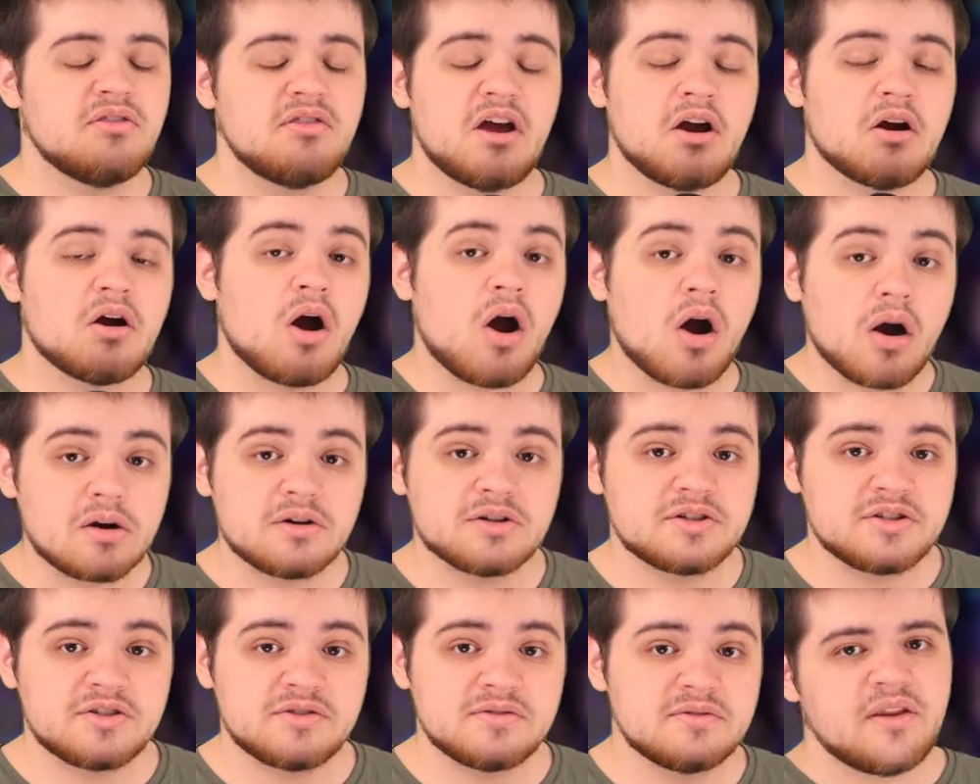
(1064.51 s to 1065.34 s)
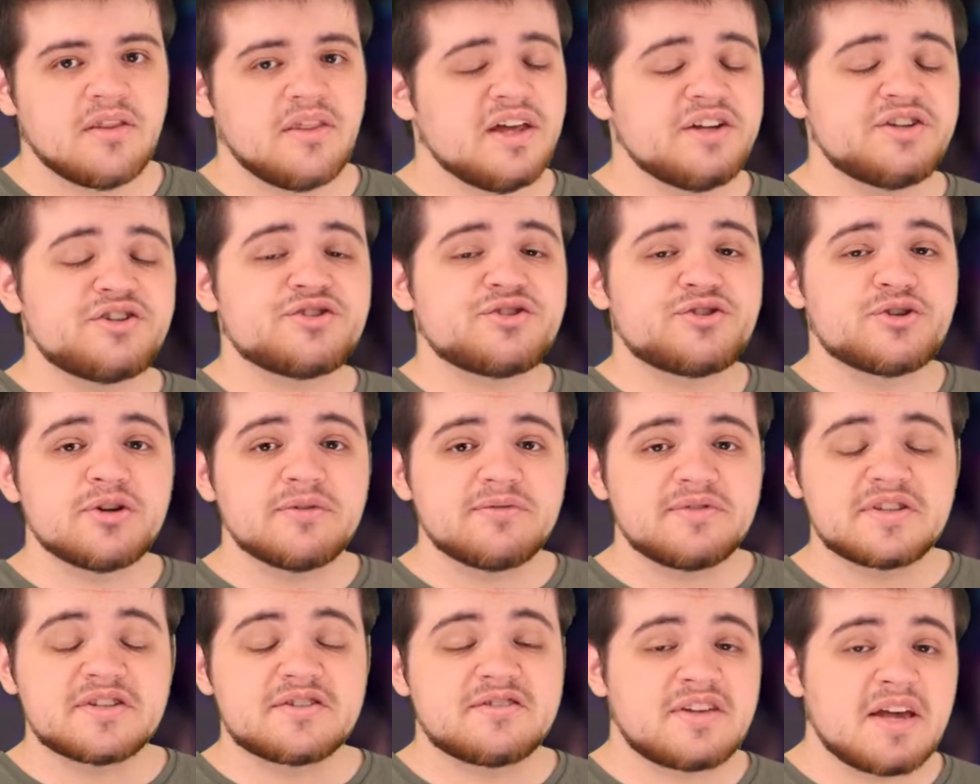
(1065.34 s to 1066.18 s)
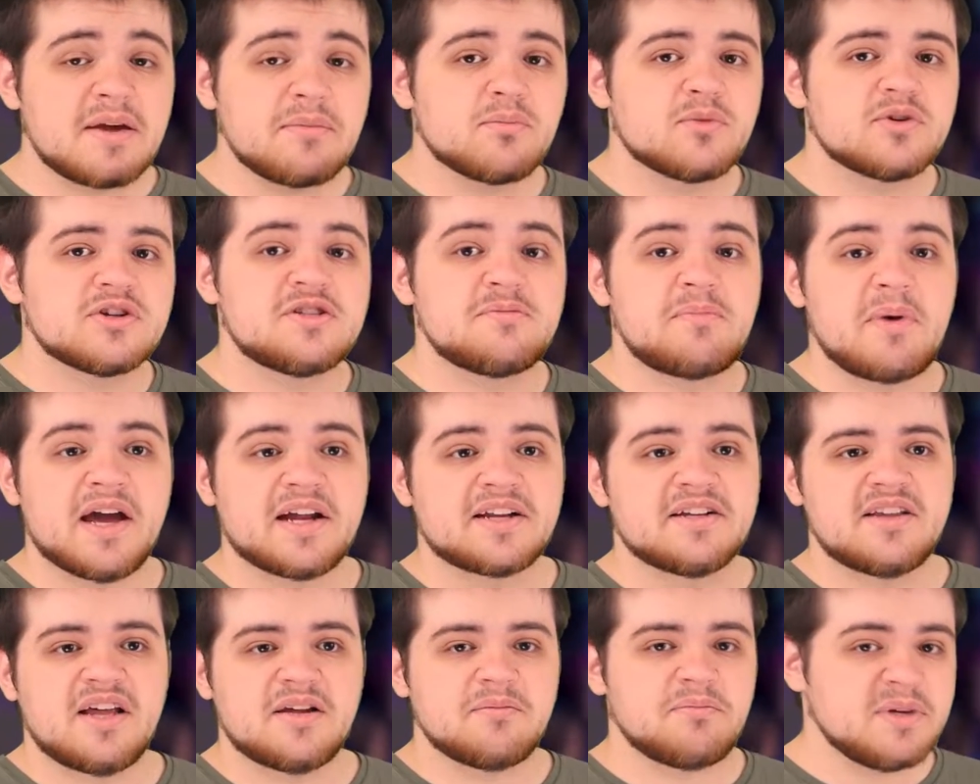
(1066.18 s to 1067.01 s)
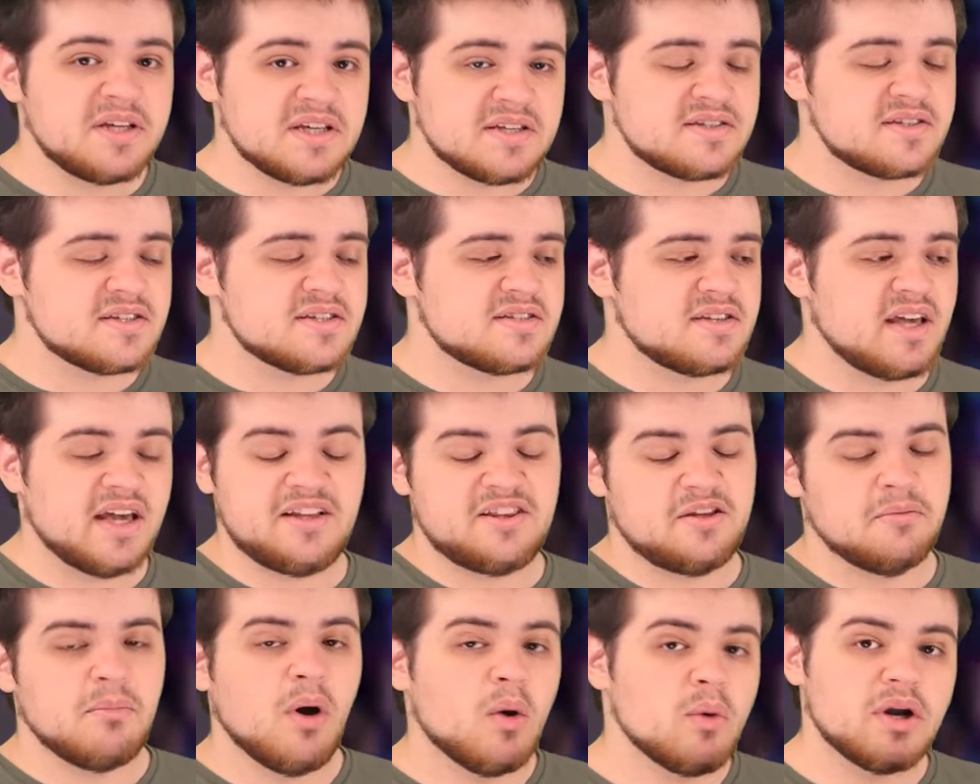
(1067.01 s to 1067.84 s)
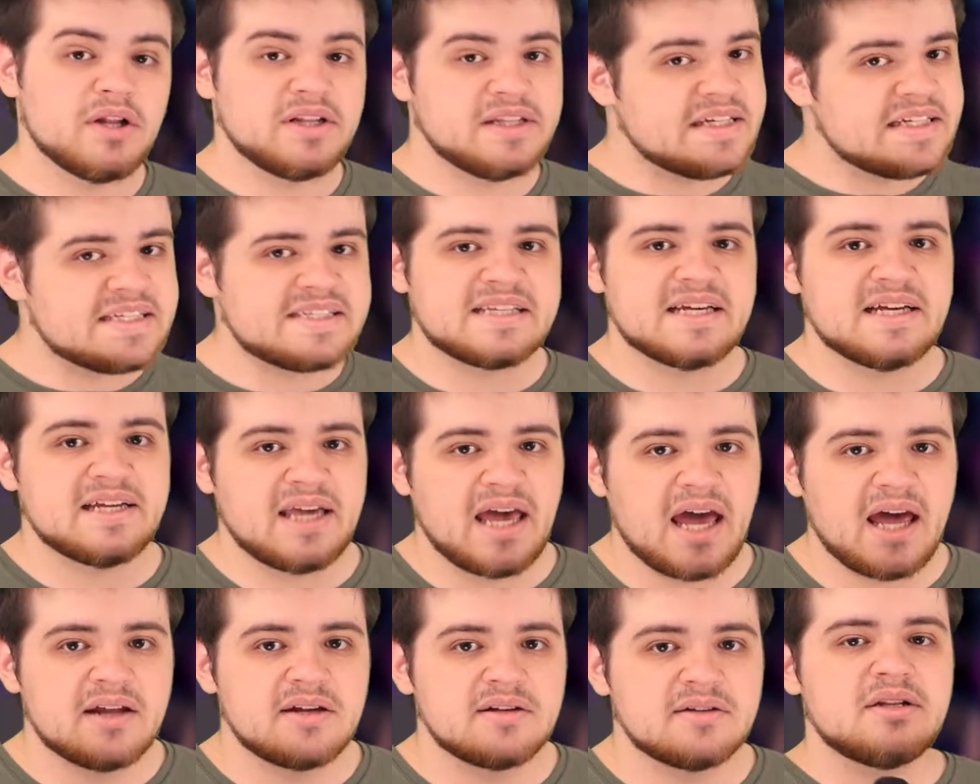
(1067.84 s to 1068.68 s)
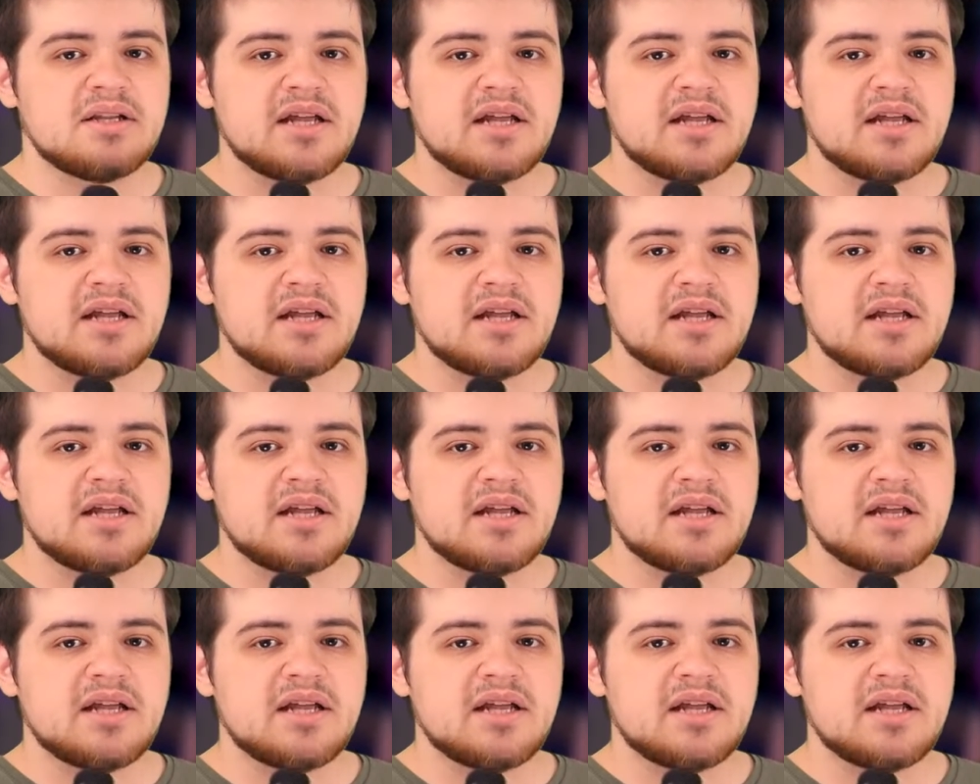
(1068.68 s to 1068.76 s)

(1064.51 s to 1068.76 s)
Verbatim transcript: They're art. They deserve the same respect that pieces like the Mona Lisa get.